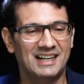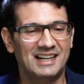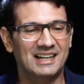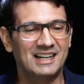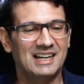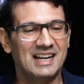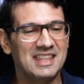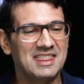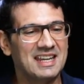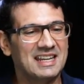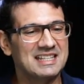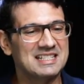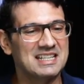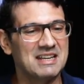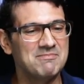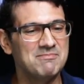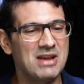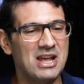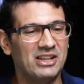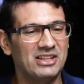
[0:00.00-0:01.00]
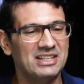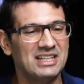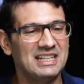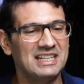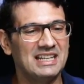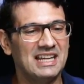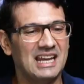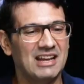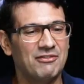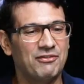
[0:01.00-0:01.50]
I think I said
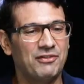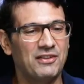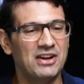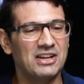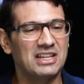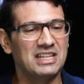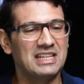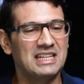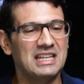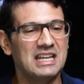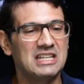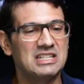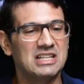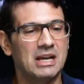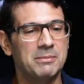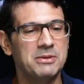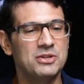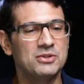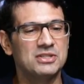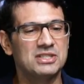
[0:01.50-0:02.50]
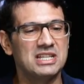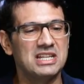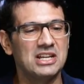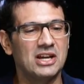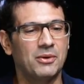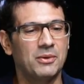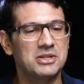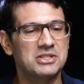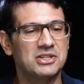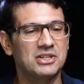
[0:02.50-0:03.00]
Melody and Funky. WC,
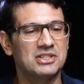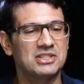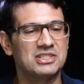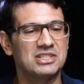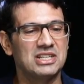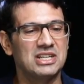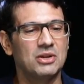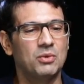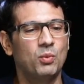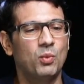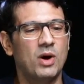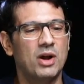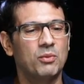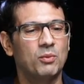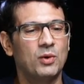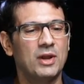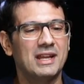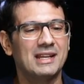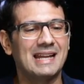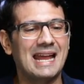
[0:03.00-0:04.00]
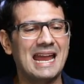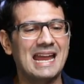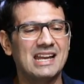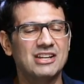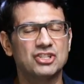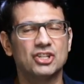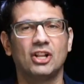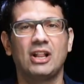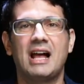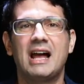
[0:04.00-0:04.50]
always good to see you. One Winged
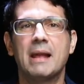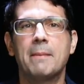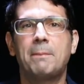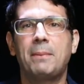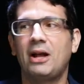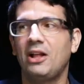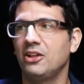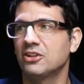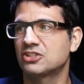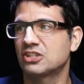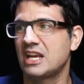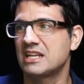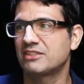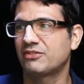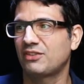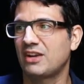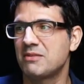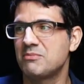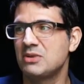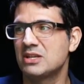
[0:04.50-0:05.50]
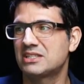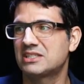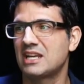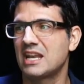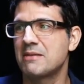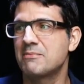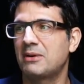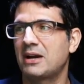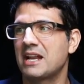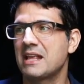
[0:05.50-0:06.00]
Angel. I apologize if I missed
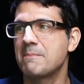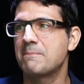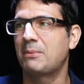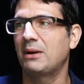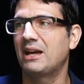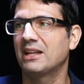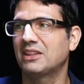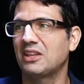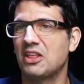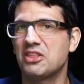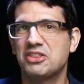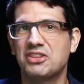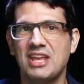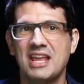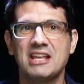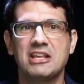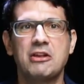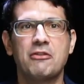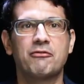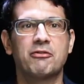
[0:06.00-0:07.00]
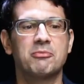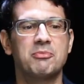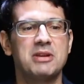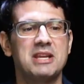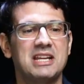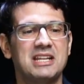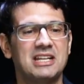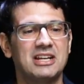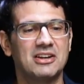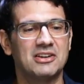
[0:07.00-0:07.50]
anybody, but thank you for
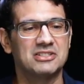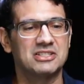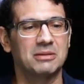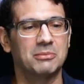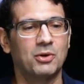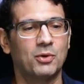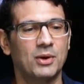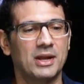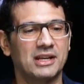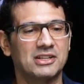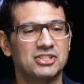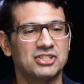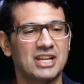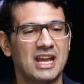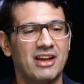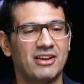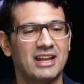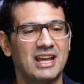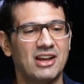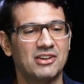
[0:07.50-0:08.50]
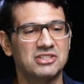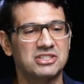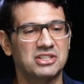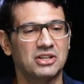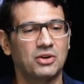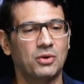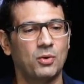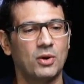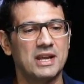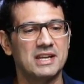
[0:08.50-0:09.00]
being here. Some quick shout outs
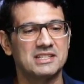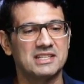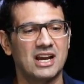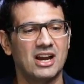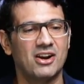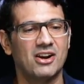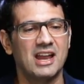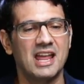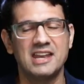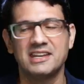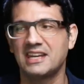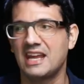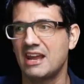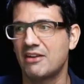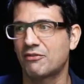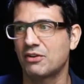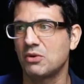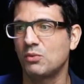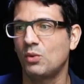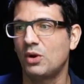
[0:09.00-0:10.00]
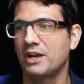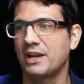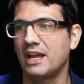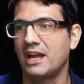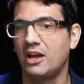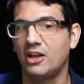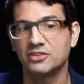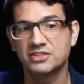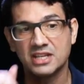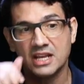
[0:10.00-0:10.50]
to Quasar and everyone
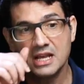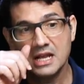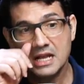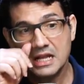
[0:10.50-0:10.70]
else.